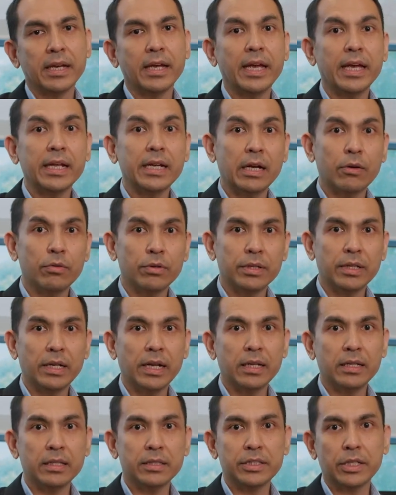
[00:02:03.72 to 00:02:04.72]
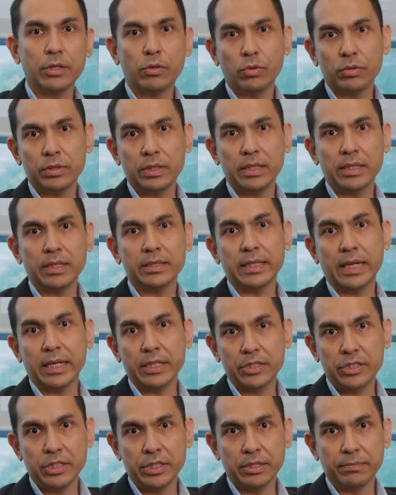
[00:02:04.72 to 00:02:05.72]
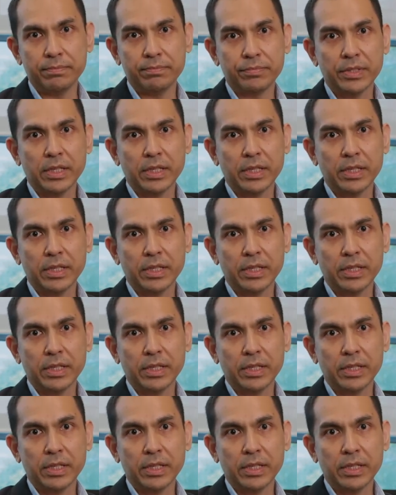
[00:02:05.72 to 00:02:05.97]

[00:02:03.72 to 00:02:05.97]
And our other shareholder is ENGIE,